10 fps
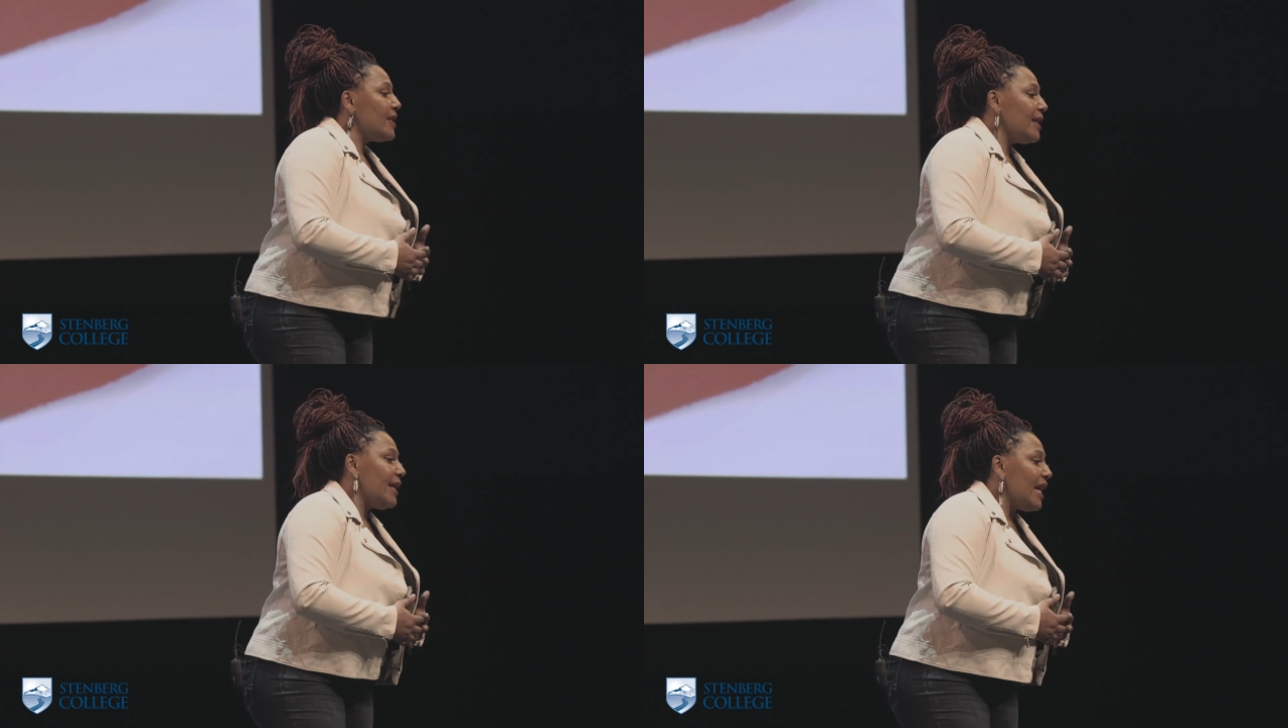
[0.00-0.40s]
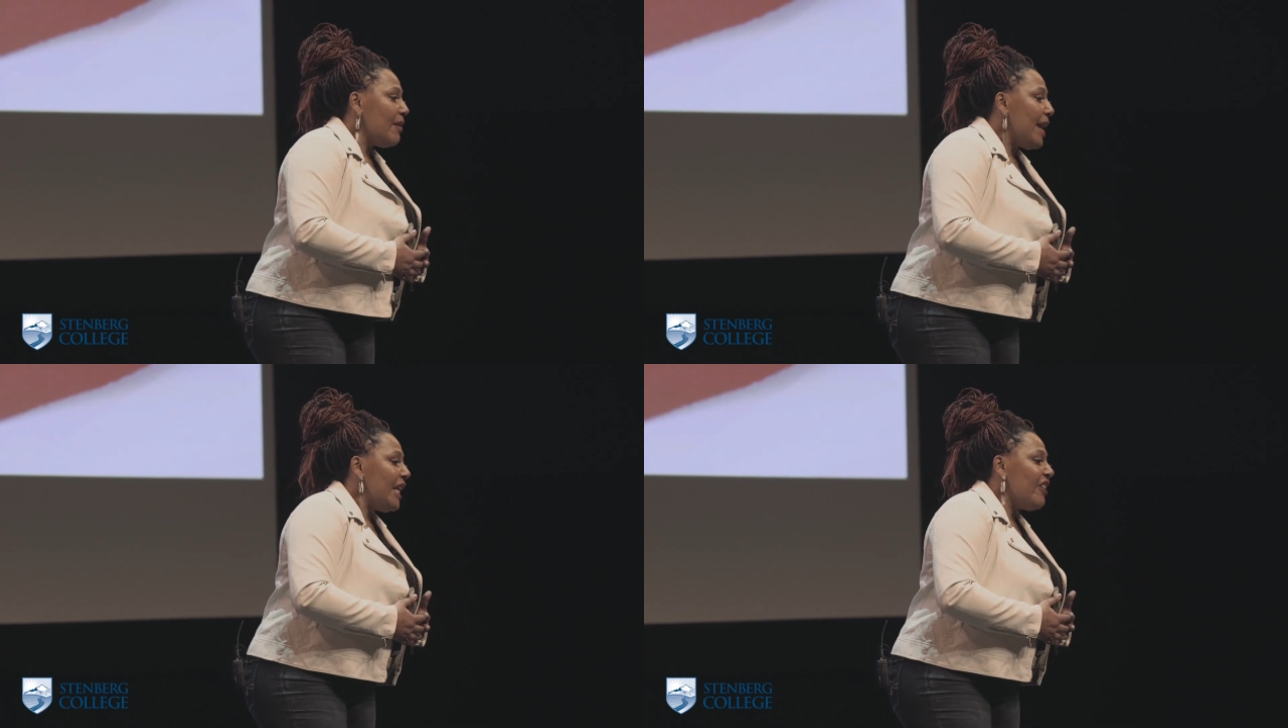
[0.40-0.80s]

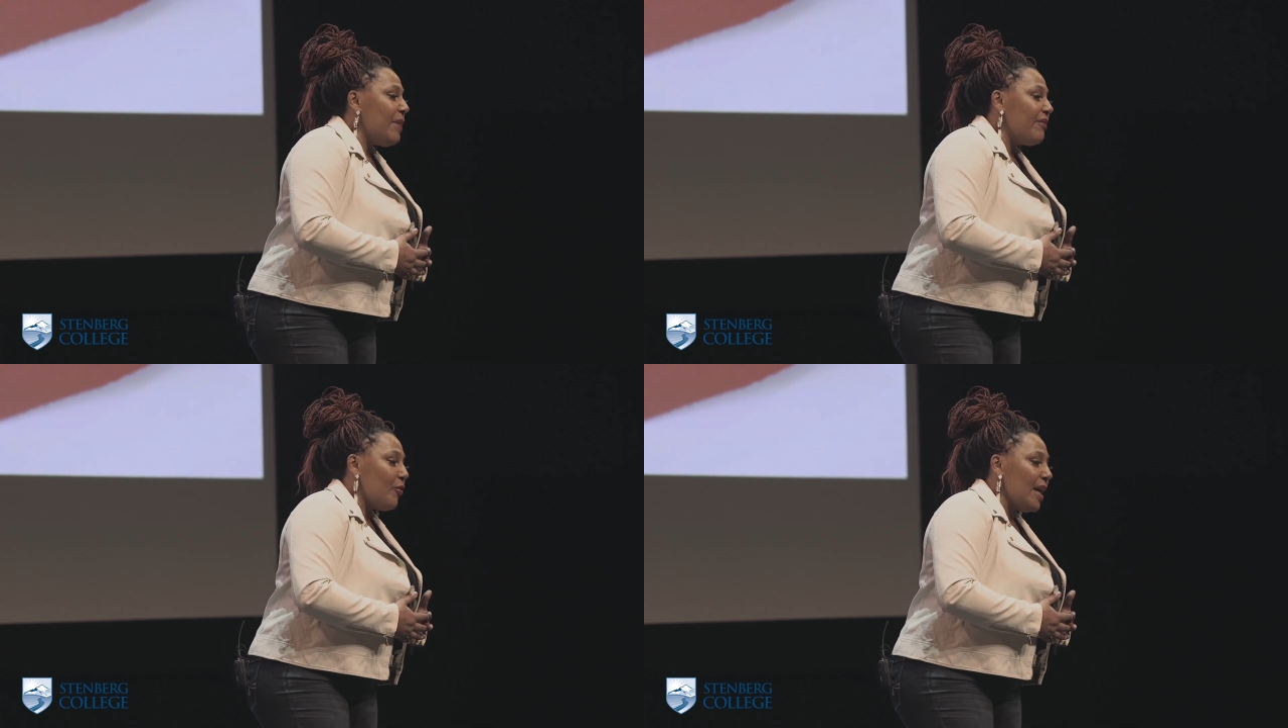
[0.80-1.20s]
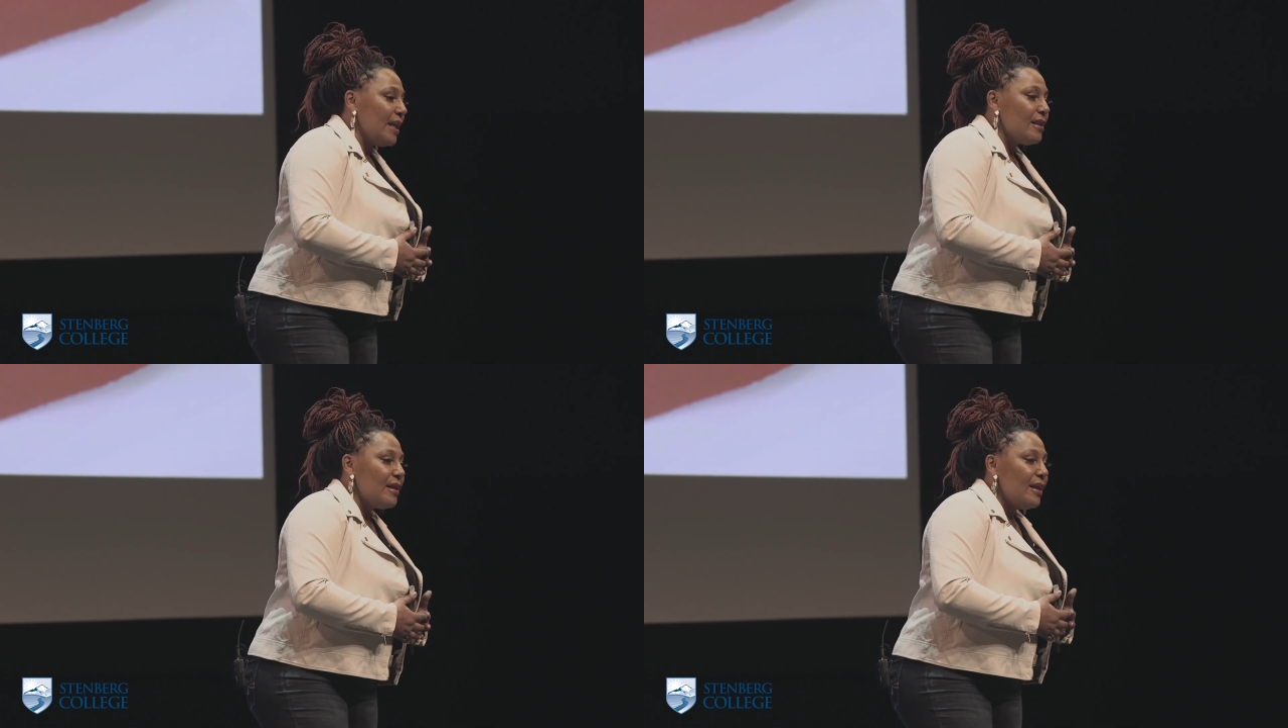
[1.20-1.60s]
seeing many of my
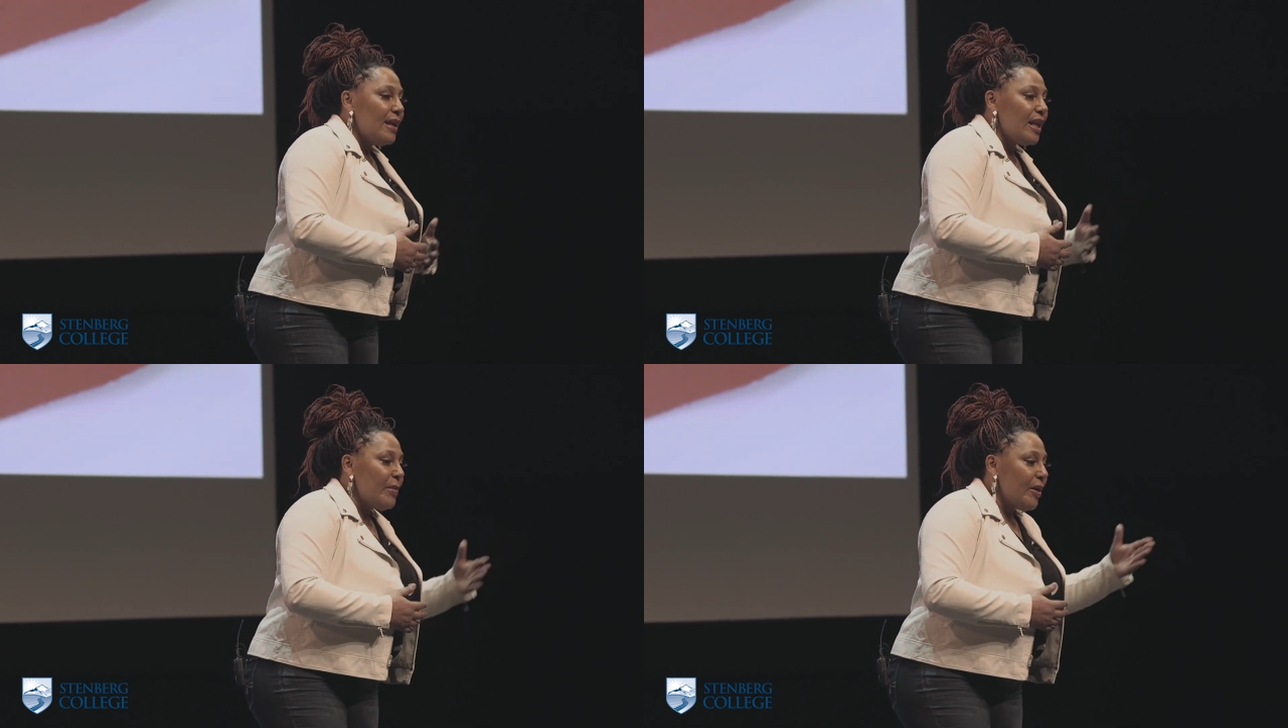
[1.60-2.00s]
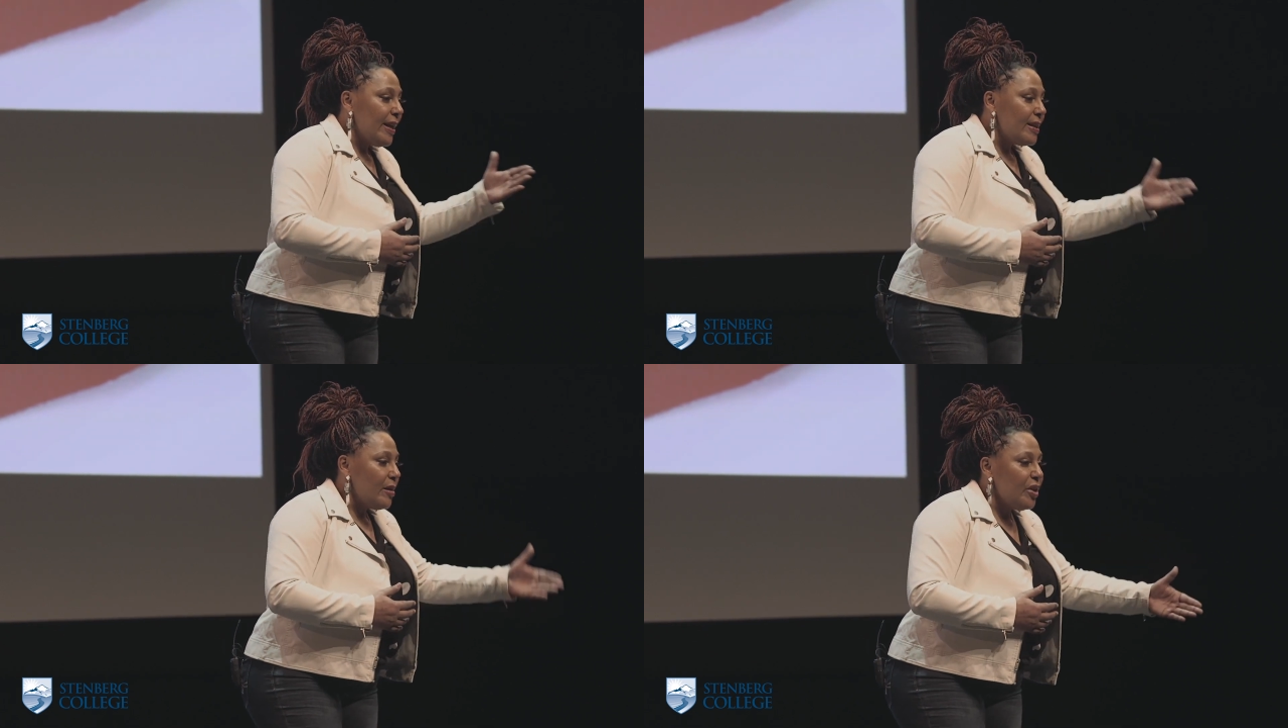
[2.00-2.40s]
friends
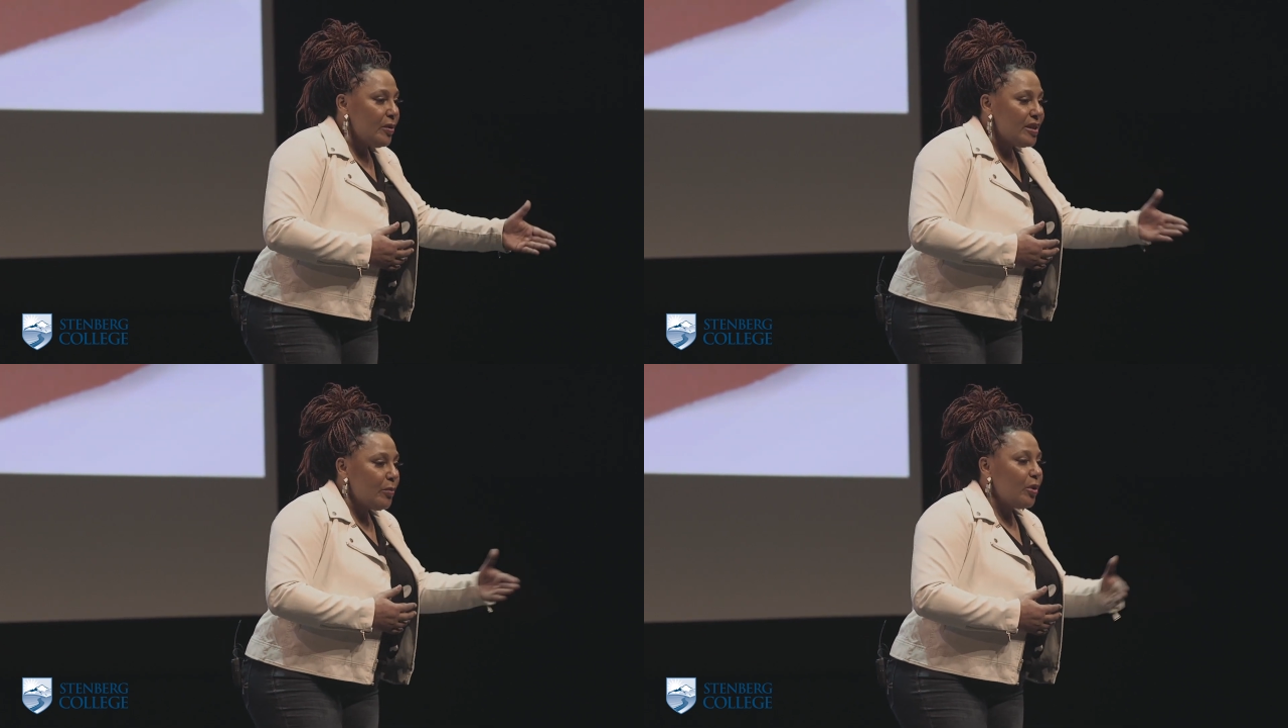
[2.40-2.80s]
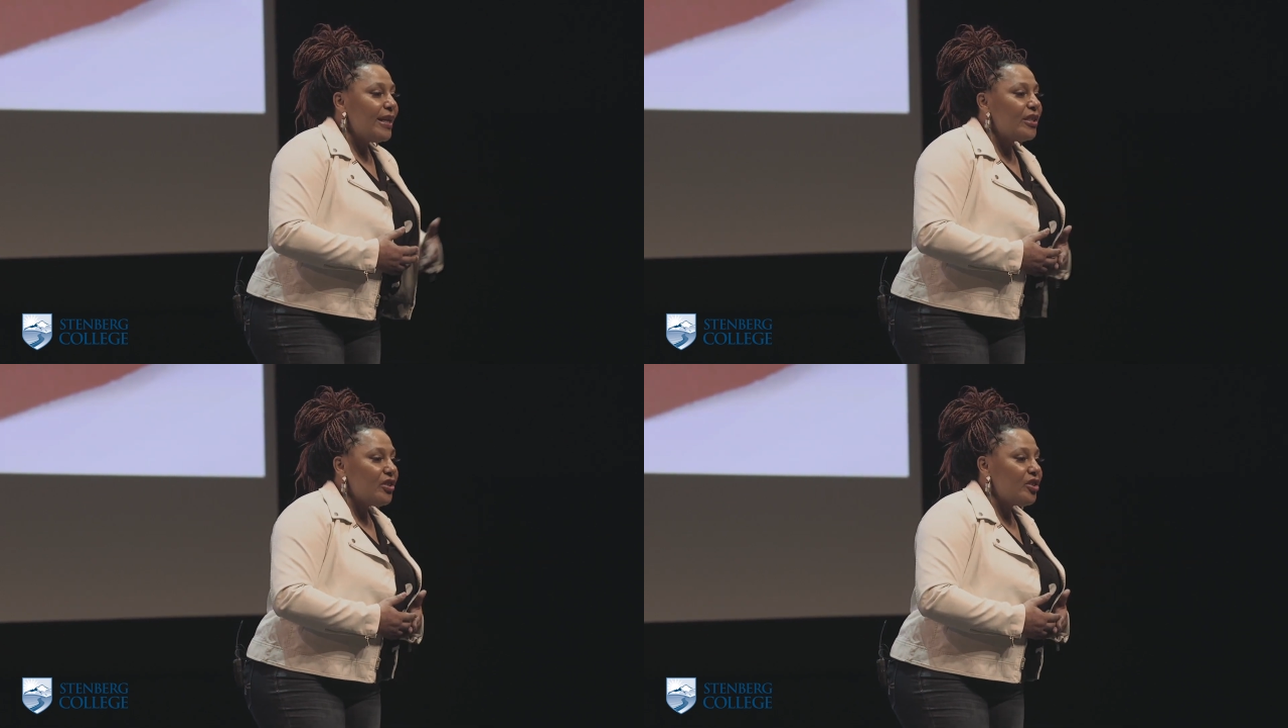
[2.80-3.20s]
experience abuse in
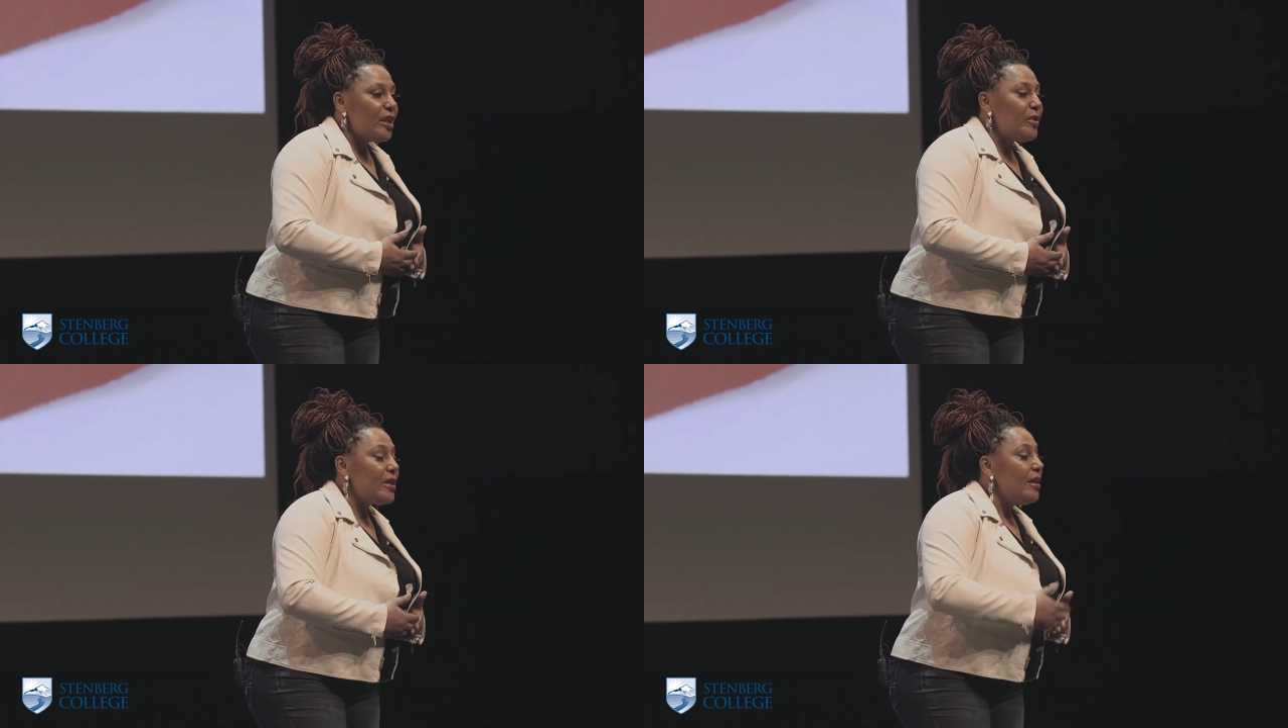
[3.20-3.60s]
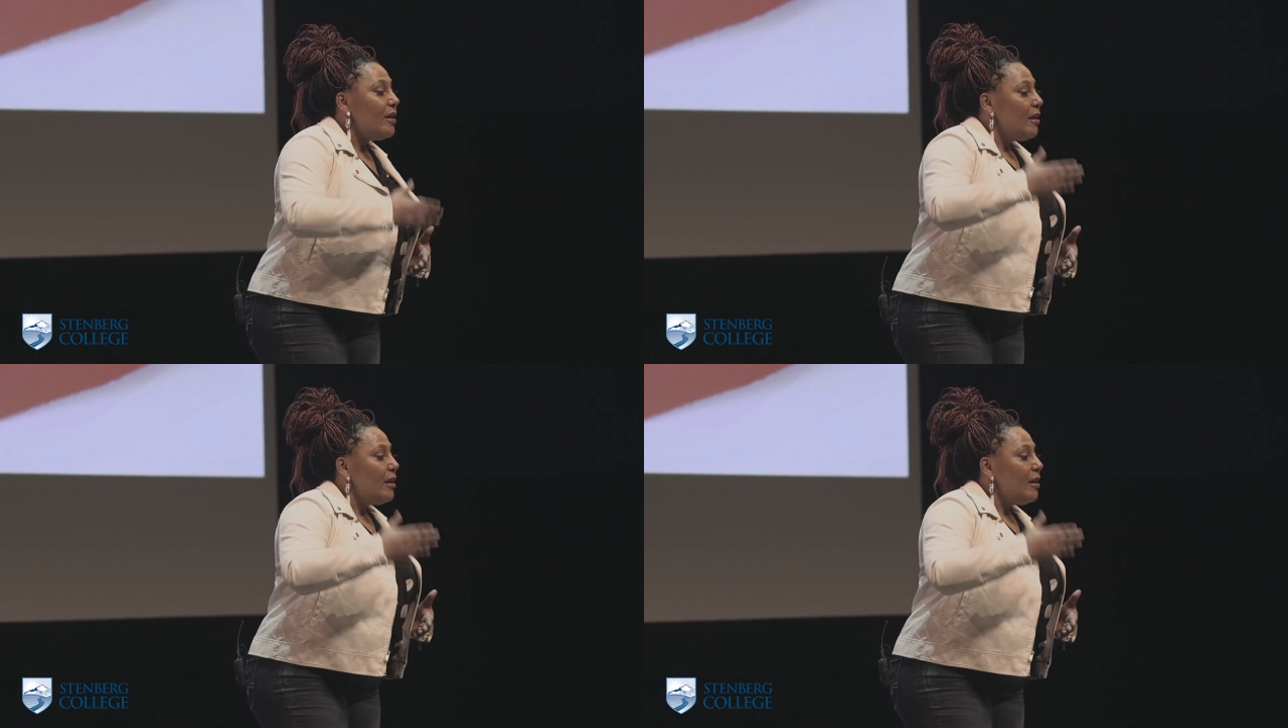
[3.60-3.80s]
relationships,